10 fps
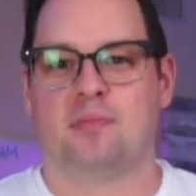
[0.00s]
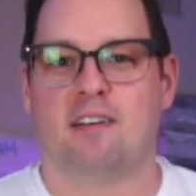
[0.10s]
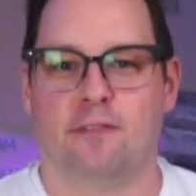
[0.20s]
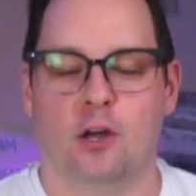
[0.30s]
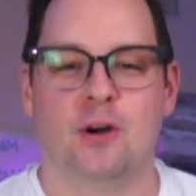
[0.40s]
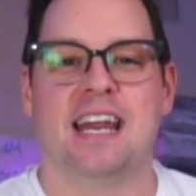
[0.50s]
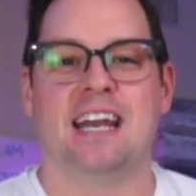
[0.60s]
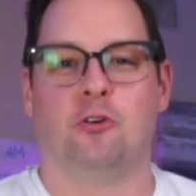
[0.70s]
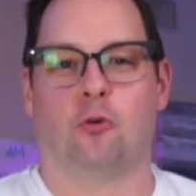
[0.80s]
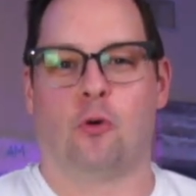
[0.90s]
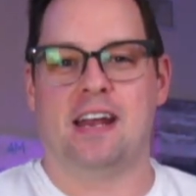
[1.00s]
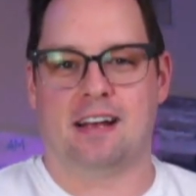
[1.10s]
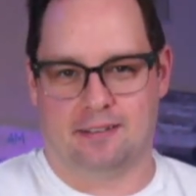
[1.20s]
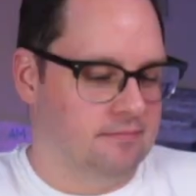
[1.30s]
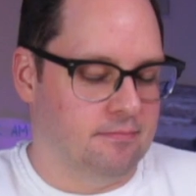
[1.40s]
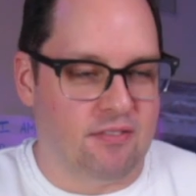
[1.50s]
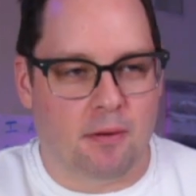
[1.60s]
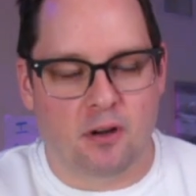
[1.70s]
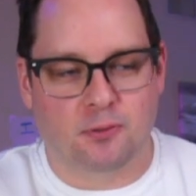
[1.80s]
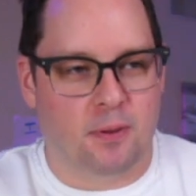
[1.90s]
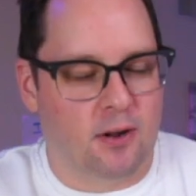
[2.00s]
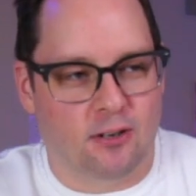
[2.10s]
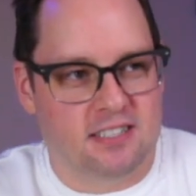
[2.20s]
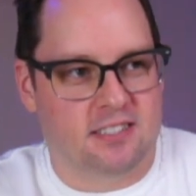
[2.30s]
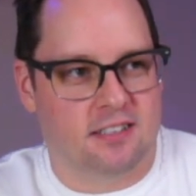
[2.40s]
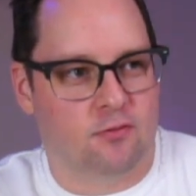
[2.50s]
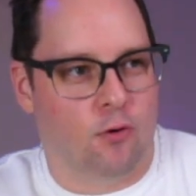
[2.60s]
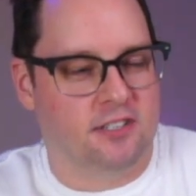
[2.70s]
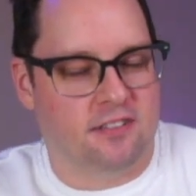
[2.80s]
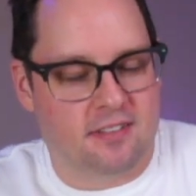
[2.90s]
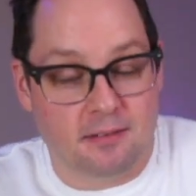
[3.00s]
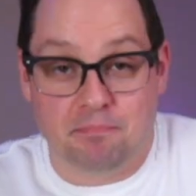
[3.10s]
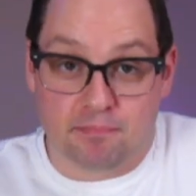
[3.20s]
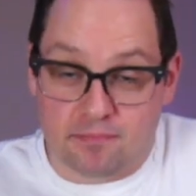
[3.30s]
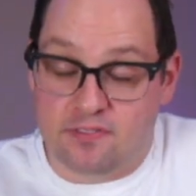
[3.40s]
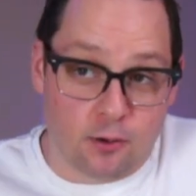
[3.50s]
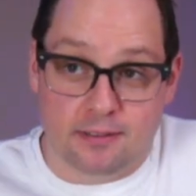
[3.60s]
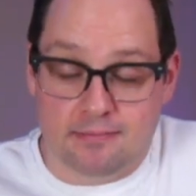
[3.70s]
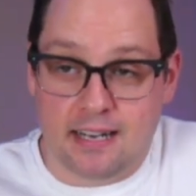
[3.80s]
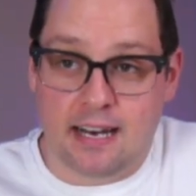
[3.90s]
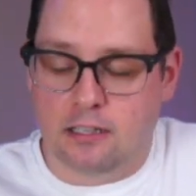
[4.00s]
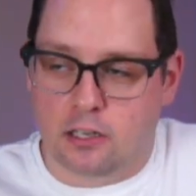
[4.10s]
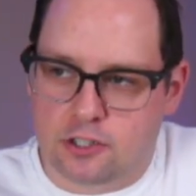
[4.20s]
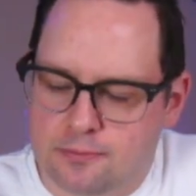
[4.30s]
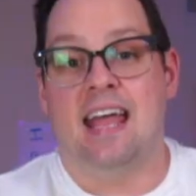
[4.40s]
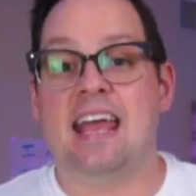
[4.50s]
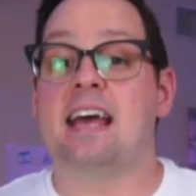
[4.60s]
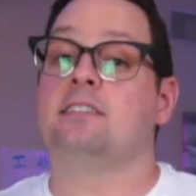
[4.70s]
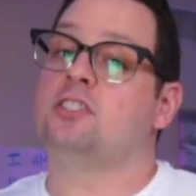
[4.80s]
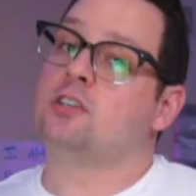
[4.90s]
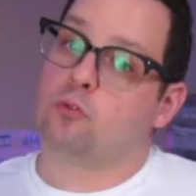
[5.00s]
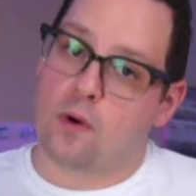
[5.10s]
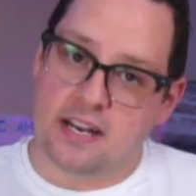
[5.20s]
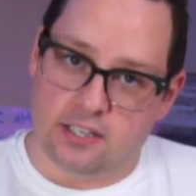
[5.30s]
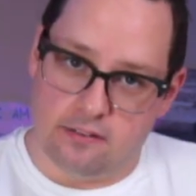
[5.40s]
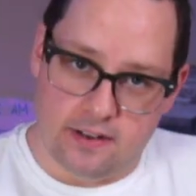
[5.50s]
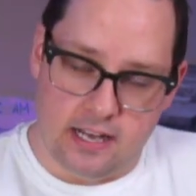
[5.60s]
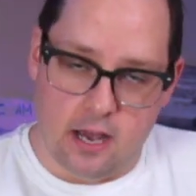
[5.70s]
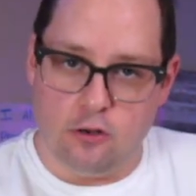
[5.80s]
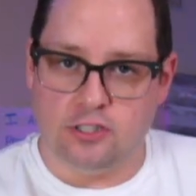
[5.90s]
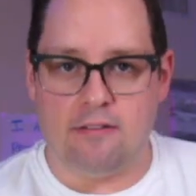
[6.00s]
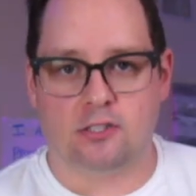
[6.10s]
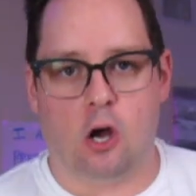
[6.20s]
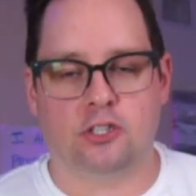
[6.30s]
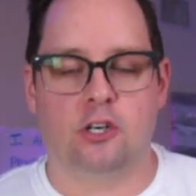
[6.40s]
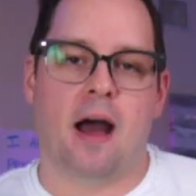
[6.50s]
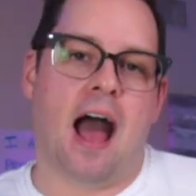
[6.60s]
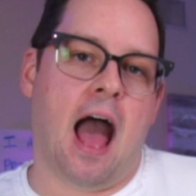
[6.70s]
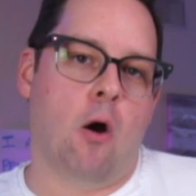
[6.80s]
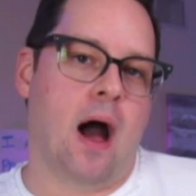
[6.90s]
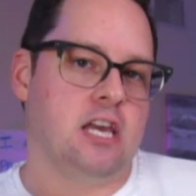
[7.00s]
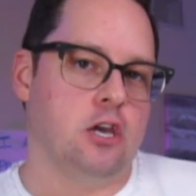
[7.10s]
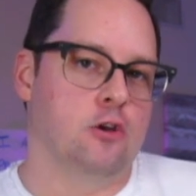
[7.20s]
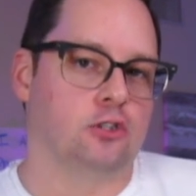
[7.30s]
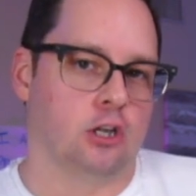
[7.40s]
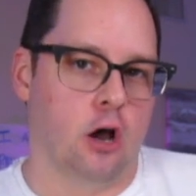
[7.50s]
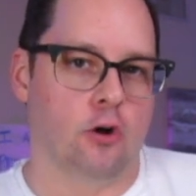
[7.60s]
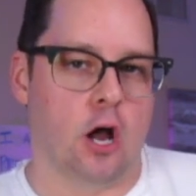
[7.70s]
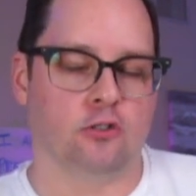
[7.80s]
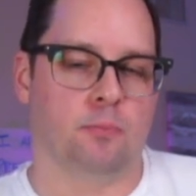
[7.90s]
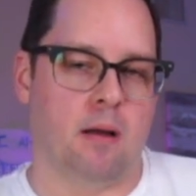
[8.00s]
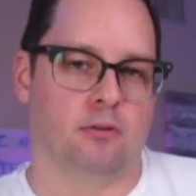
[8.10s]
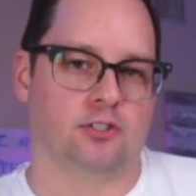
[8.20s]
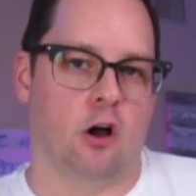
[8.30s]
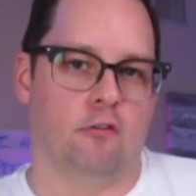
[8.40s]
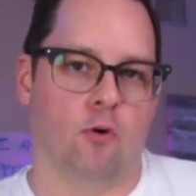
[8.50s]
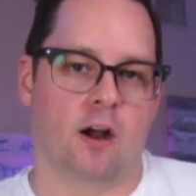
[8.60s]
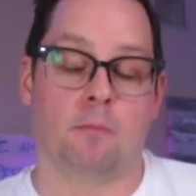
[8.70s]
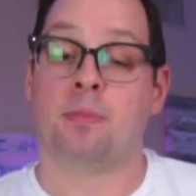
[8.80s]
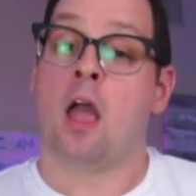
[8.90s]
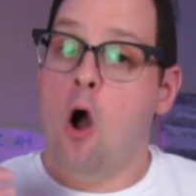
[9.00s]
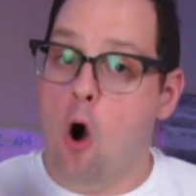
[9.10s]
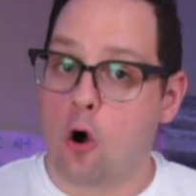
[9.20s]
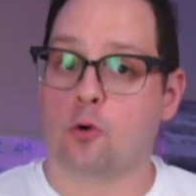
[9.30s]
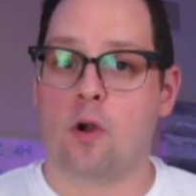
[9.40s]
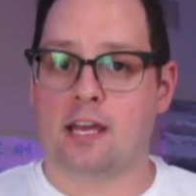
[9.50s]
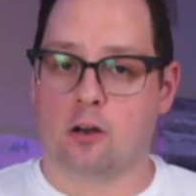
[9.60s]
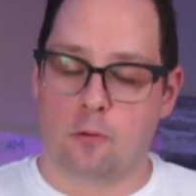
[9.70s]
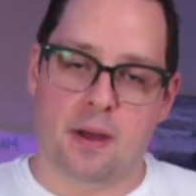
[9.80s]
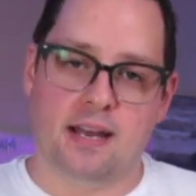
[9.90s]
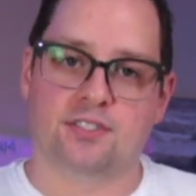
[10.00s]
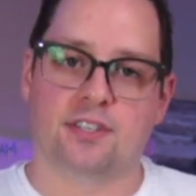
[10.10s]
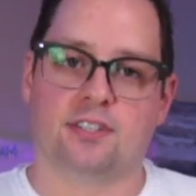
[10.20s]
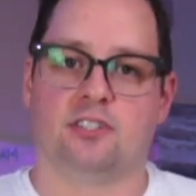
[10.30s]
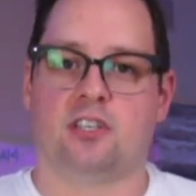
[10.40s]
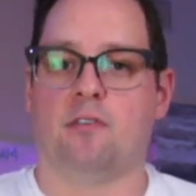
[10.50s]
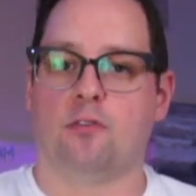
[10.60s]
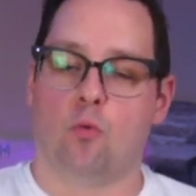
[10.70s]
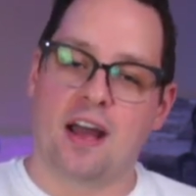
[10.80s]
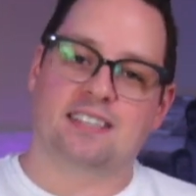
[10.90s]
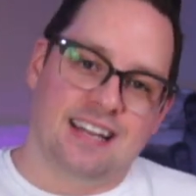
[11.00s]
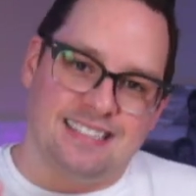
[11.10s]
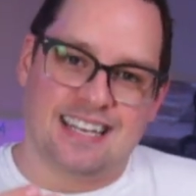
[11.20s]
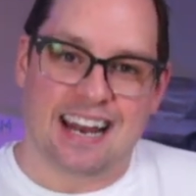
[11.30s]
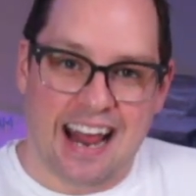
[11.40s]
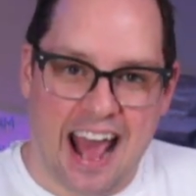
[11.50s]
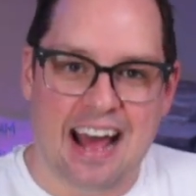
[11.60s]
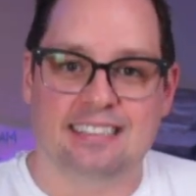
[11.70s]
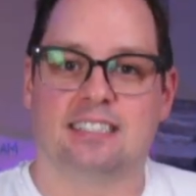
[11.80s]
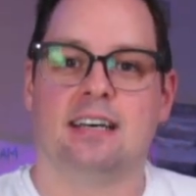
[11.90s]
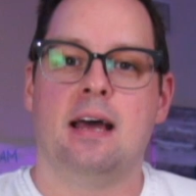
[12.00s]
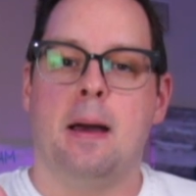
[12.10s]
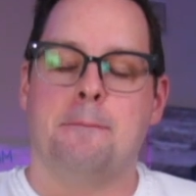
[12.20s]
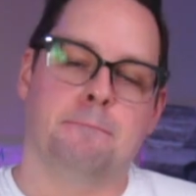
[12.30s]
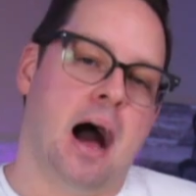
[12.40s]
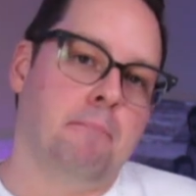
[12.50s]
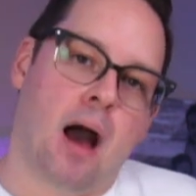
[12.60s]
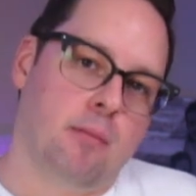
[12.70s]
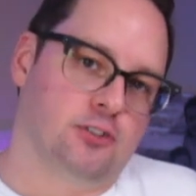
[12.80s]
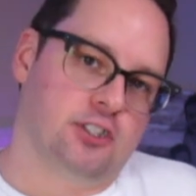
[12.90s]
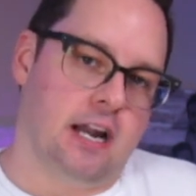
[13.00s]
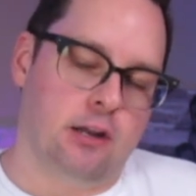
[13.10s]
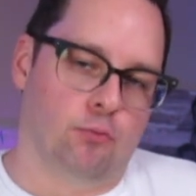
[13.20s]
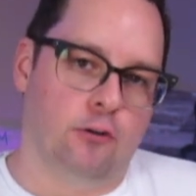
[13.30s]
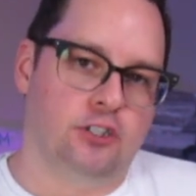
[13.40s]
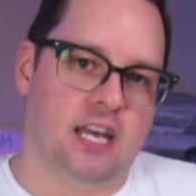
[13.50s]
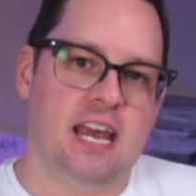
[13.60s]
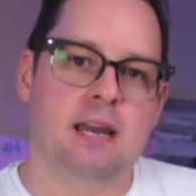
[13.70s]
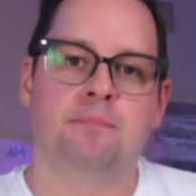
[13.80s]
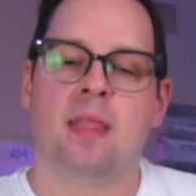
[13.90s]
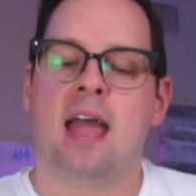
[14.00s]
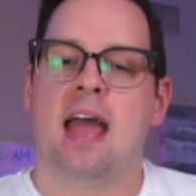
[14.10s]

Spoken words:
fluent in Greek. Matter of fact, most people don't listen to this voice and think, fluent in English. In some recent videos, I've talked to you about how I use Logos Bible software on a regular basis and some of the ways that it's enhanced my Bible study routine.